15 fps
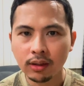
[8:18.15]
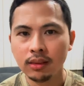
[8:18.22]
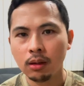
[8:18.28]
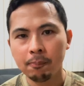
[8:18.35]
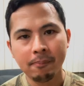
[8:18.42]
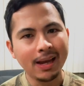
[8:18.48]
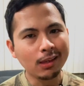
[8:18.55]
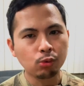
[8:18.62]
And the
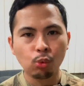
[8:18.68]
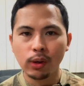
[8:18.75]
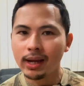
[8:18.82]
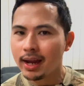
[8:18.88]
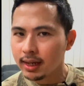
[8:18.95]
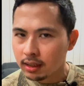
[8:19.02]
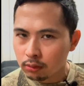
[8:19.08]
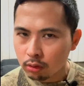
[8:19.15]
best way
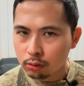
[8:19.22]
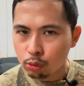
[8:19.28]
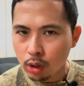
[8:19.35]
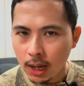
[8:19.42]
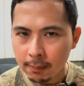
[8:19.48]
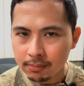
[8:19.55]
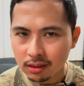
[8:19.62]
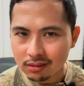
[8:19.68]
I can
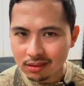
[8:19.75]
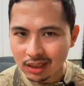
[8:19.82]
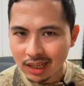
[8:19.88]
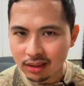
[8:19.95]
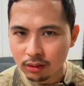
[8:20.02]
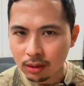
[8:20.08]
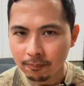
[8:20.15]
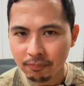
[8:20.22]
describe this
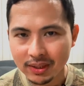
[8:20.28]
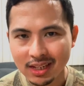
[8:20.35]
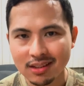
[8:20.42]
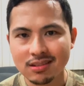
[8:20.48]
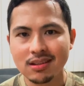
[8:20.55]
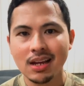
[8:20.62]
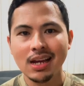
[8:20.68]
leather is